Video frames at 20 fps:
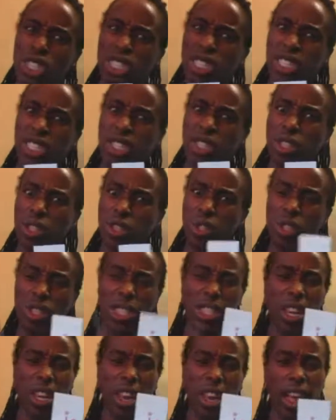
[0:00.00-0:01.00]
scissors
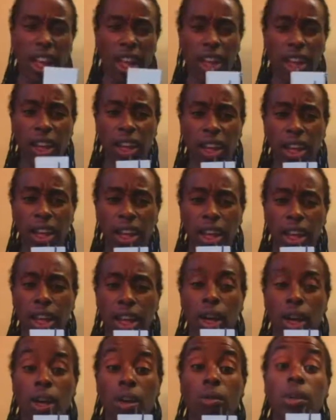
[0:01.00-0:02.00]
today.
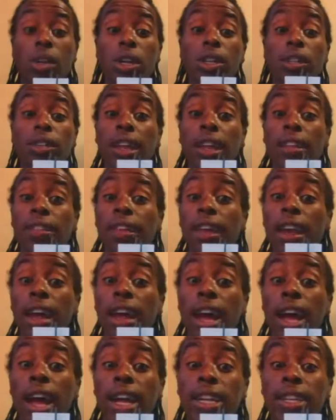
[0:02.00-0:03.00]
We're going to take that
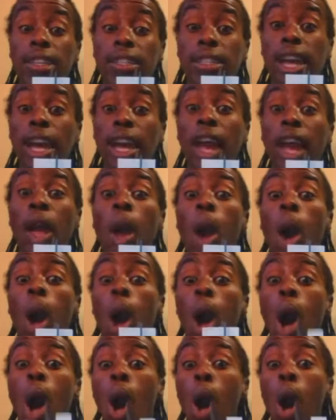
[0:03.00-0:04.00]
I and say,
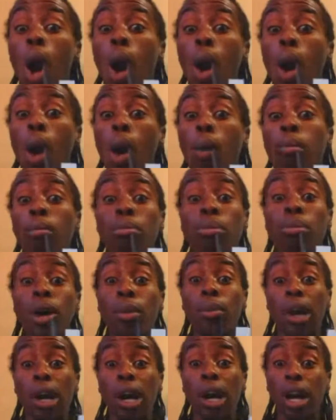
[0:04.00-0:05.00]

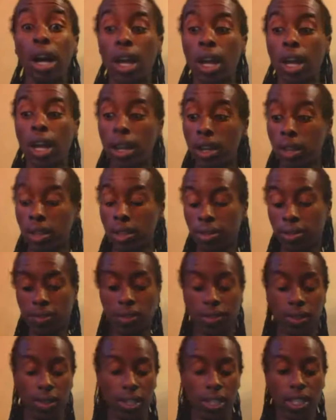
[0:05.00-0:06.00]
bye-bye.
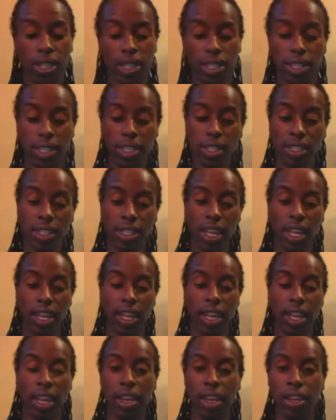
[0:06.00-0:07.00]
Say it
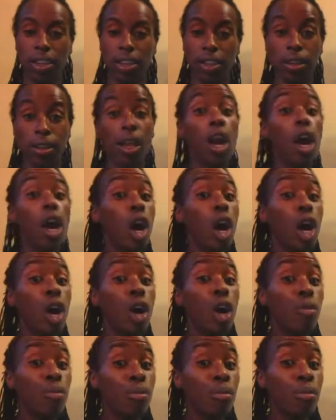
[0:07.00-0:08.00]
again.
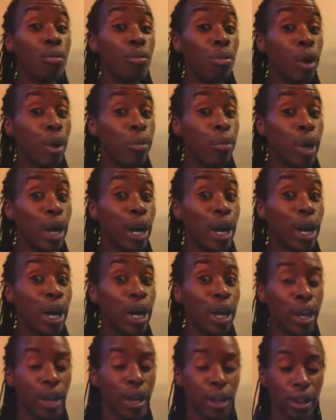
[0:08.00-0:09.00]

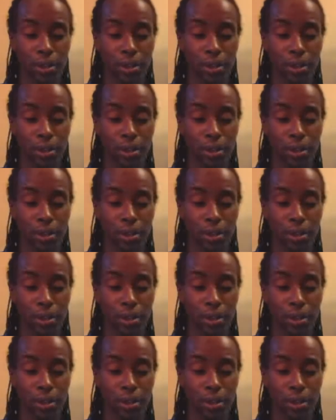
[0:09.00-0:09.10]
Bye-bye.